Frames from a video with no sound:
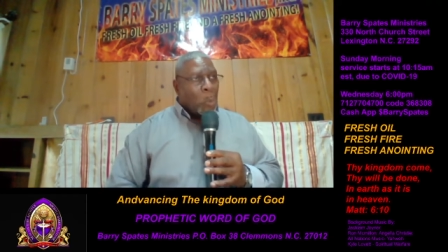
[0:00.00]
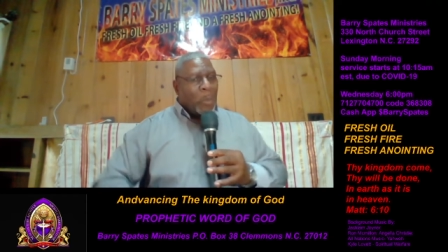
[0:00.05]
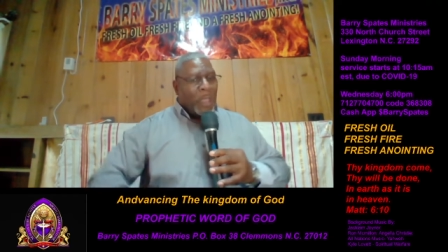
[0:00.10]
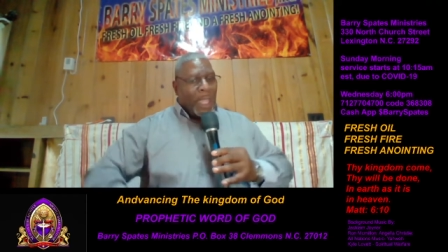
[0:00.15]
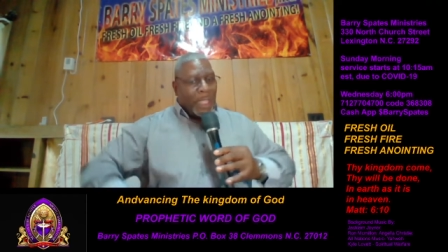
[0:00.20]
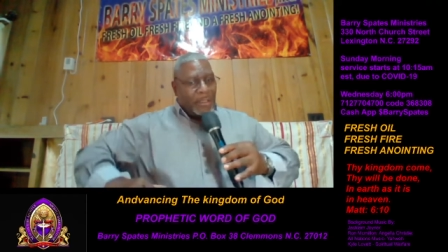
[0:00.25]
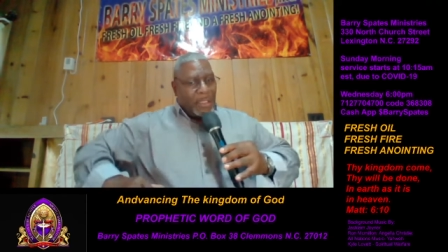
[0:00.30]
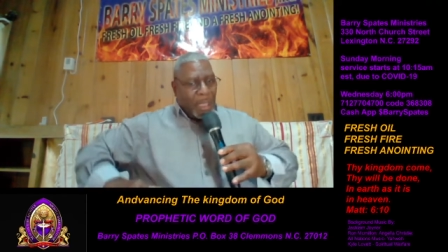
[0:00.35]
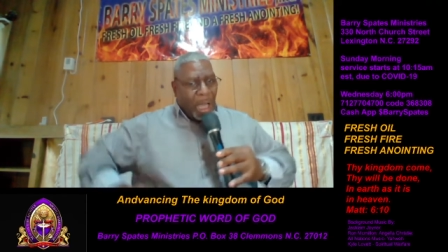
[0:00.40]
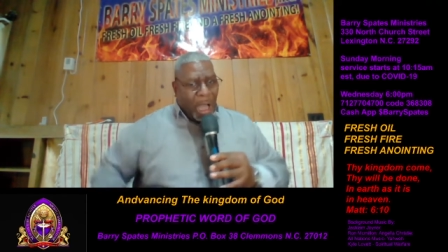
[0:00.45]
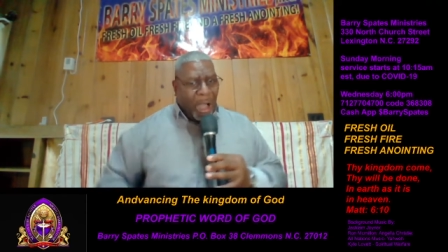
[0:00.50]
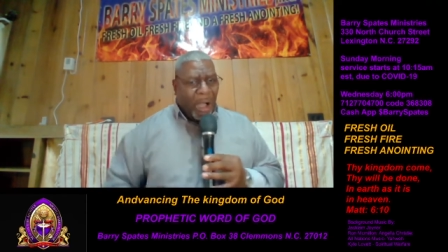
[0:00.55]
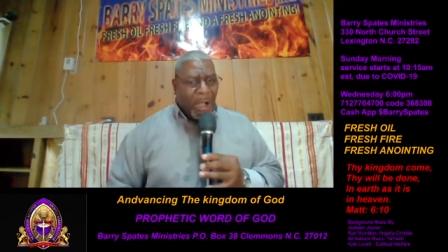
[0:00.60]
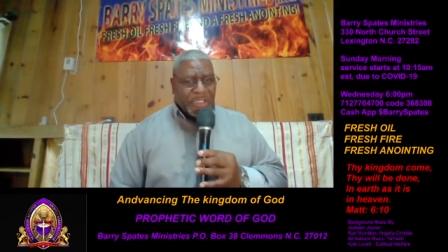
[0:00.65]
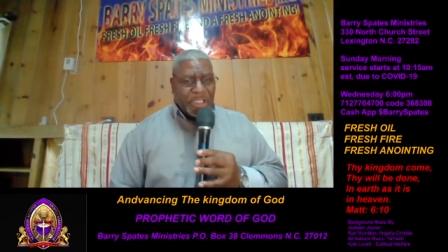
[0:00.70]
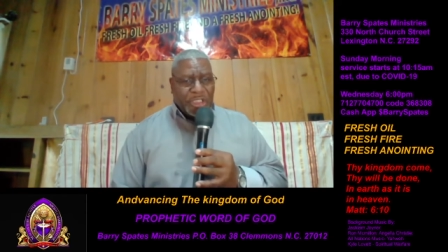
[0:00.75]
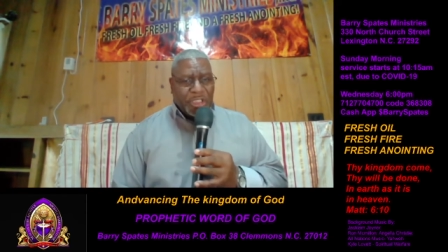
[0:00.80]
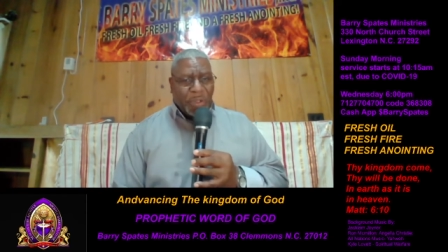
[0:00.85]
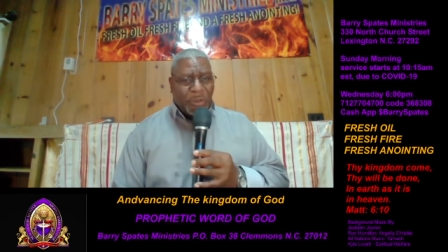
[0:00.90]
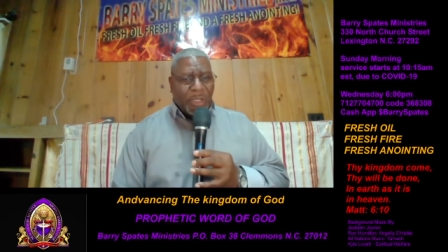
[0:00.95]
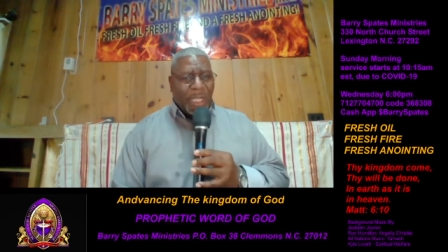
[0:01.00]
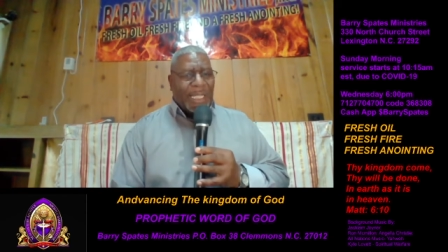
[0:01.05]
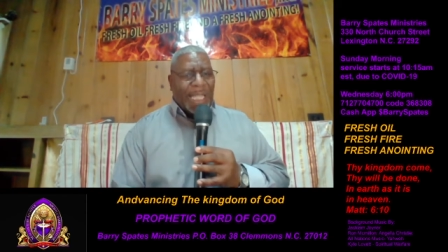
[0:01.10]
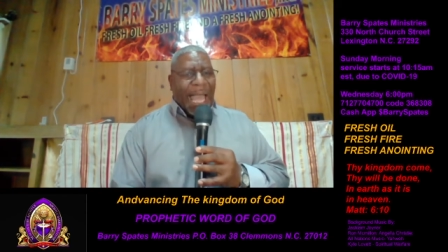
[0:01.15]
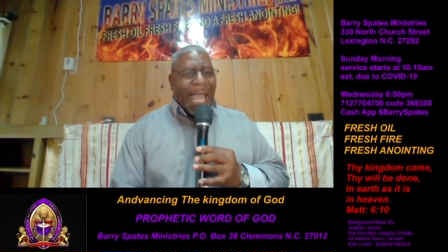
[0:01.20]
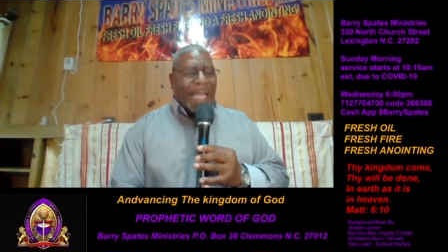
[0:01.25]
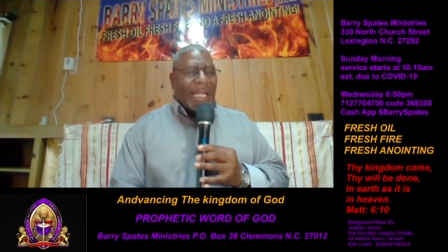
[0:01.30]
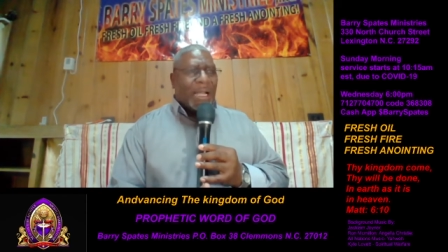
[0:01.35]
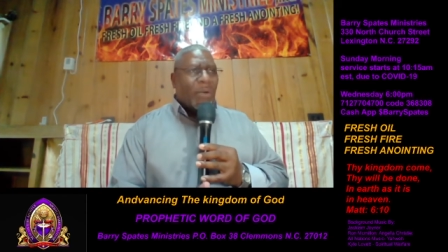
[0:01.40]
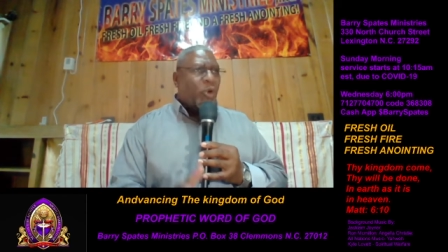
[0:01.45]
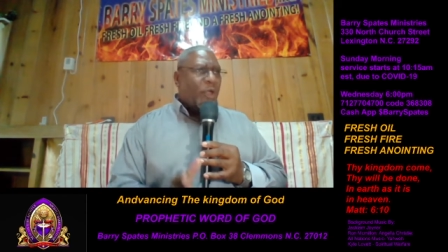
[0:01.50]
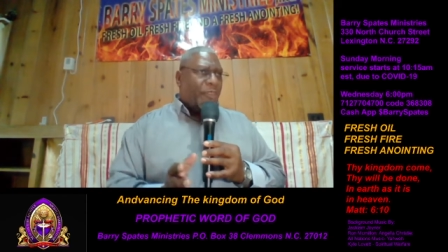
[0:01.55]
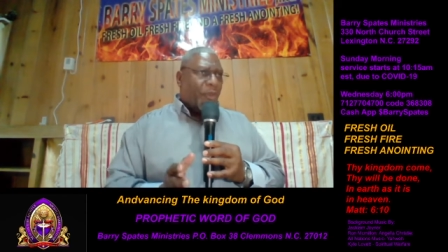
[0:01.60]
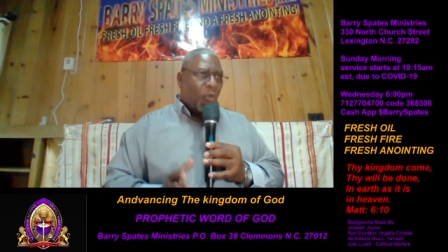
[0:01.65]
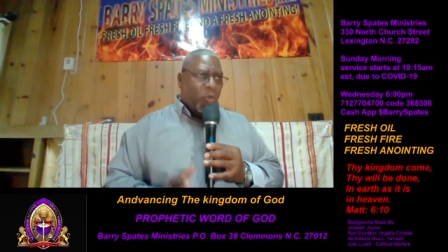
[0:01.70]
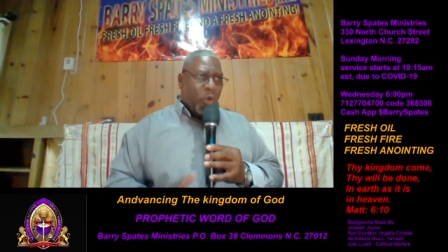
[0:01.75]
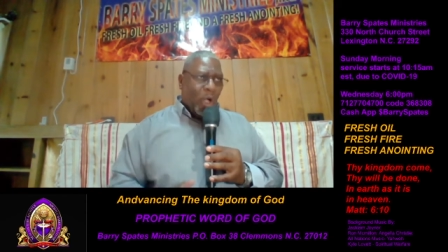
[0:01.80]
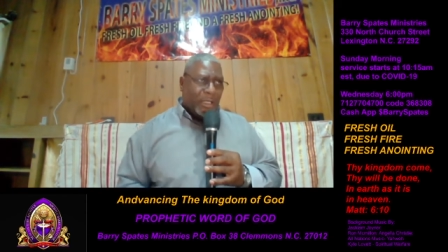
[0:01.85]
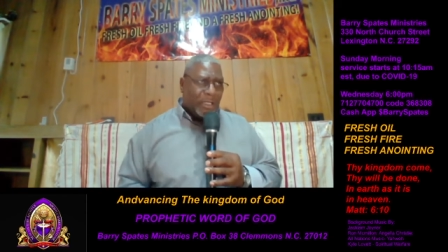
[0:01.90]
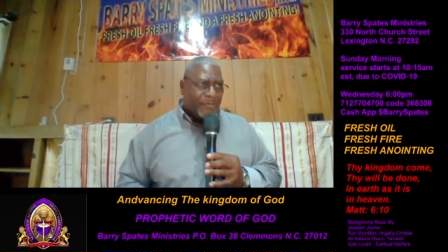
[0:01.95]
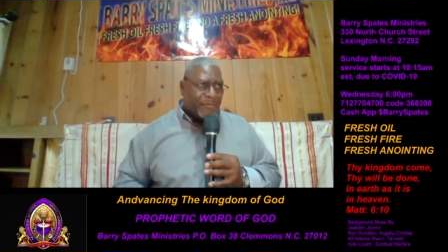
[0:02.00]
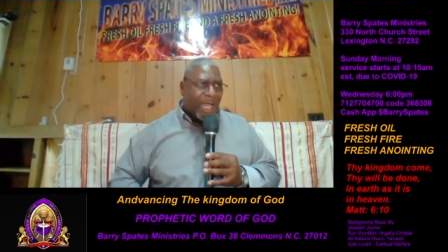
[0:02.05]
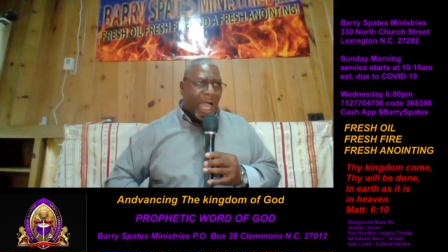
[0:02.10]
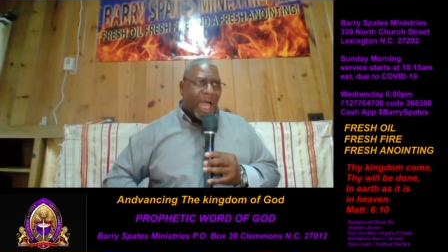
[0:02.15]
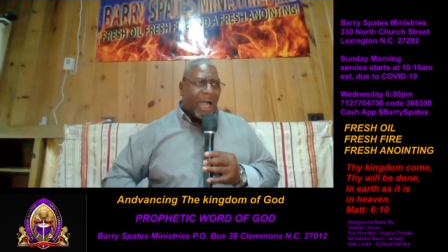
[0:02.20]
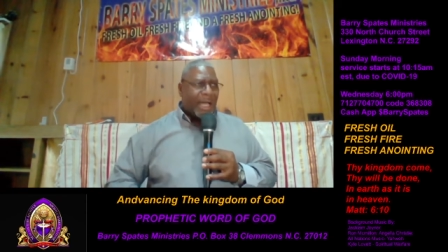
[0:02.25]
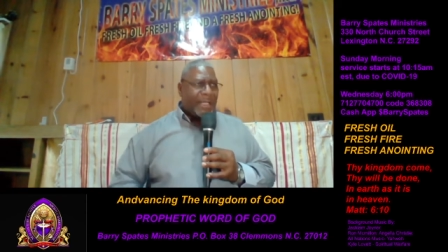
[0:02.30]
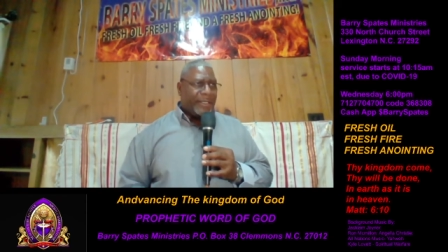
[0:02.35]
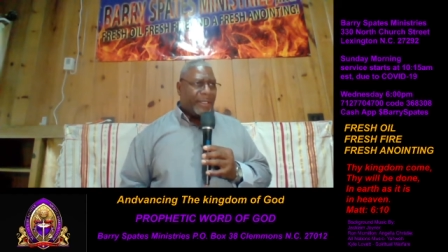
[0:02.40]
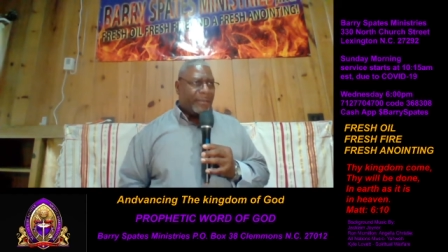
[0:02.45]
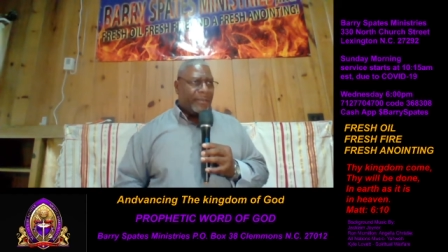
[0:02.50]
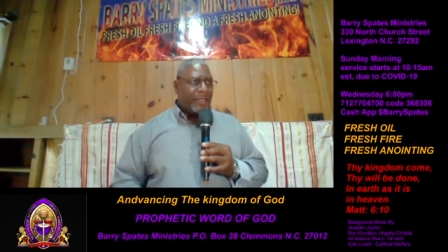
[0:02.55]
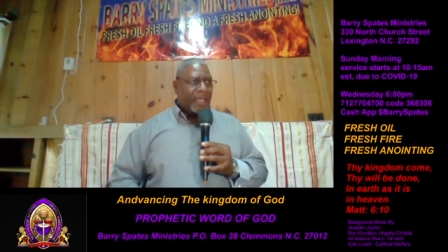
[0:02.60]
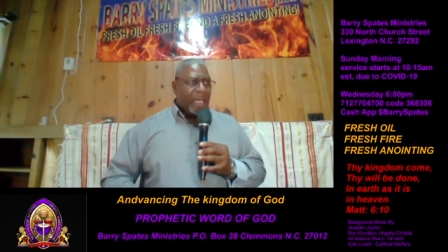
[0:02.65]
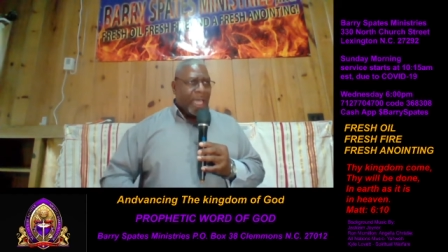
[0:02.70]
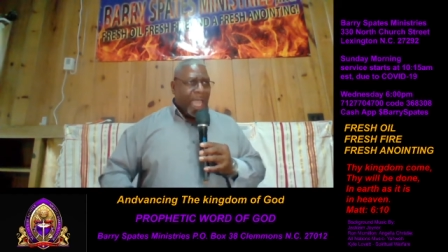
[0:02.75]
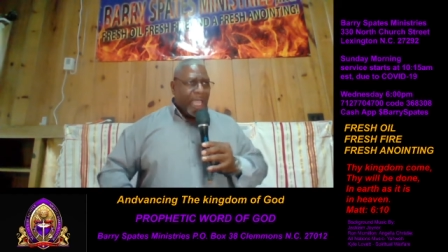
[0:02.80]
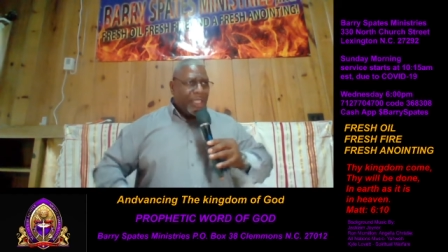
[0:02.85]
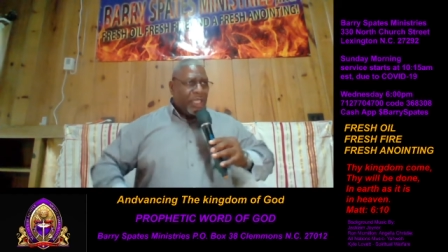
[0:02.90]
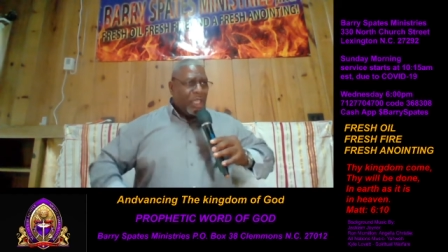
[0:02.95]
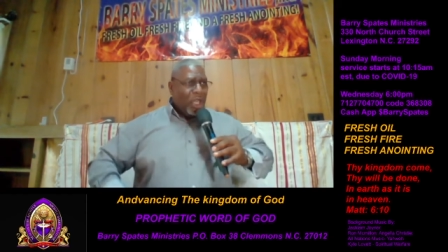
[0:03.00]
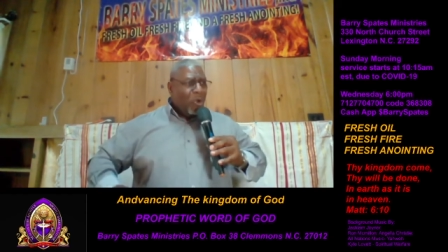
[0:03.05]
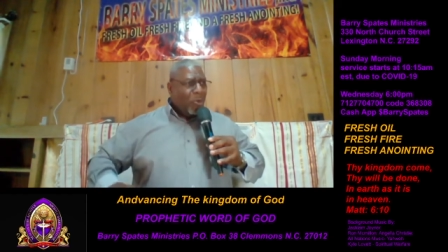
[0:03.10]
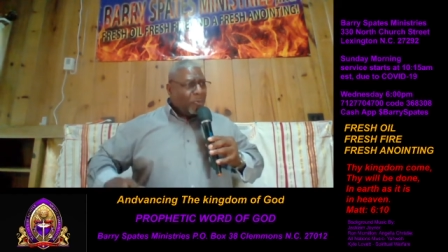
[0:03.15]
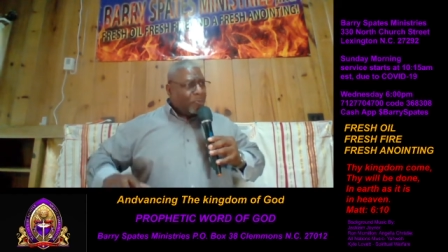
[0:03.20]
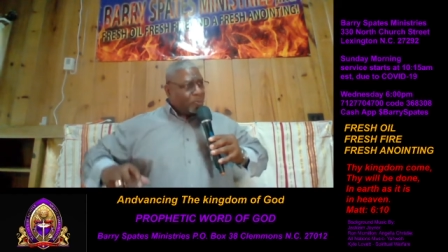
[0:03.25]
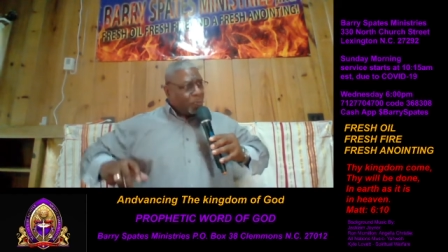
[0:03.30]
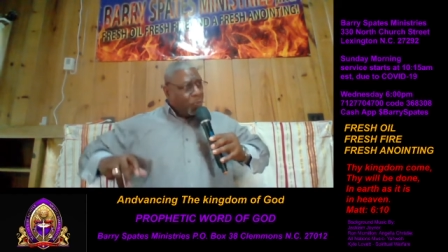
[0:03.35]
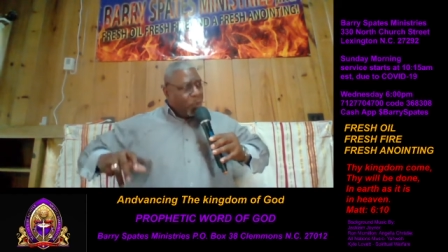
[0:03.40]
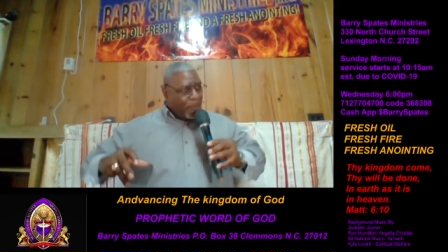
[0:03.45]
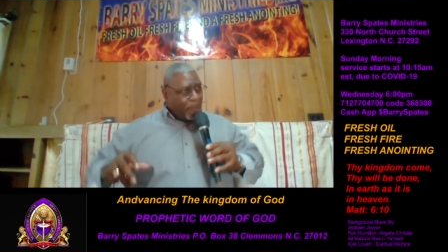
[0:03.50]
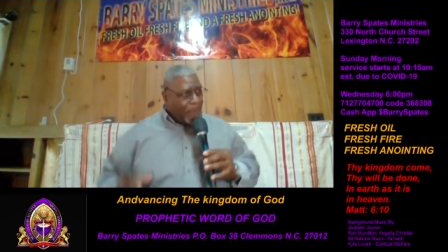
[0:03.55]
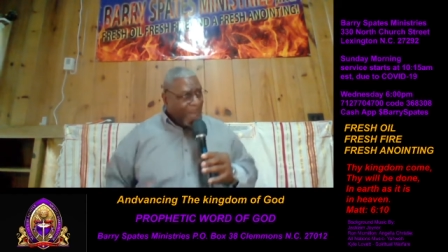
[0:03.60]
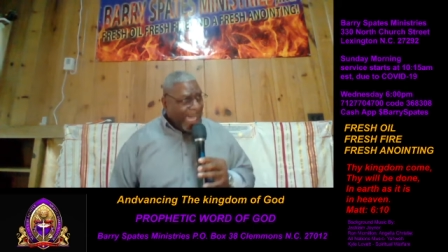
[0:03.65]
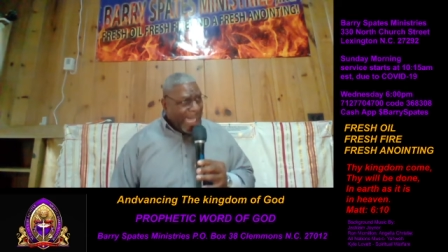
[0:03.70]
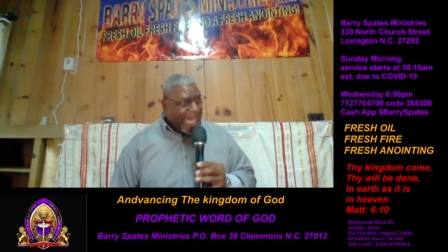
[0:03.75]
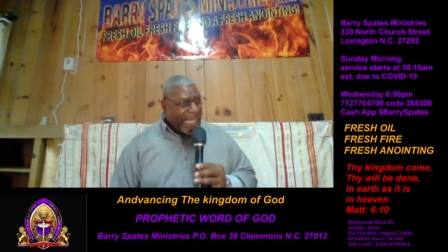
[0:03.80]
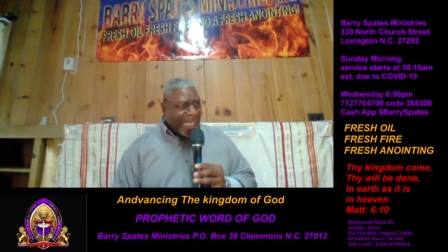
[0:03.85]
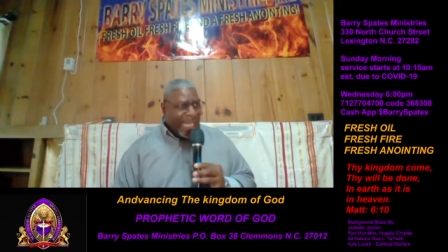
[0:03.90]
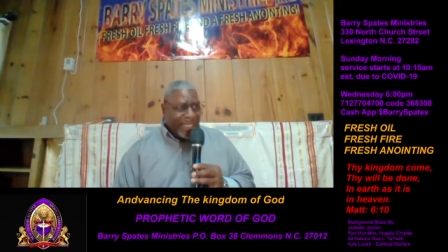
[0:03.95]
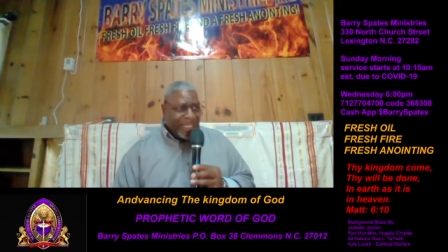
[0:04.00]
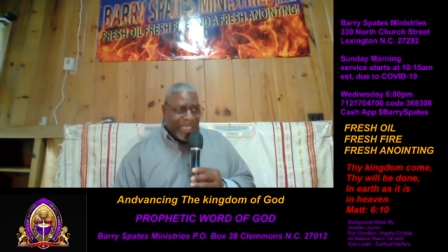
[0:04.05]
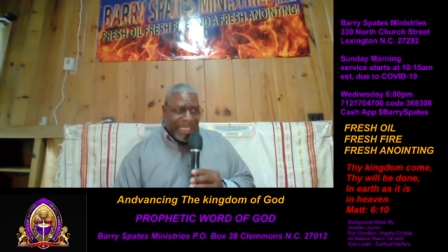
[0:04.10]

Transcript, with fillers: and causes you to line up with the will of God, and you repent and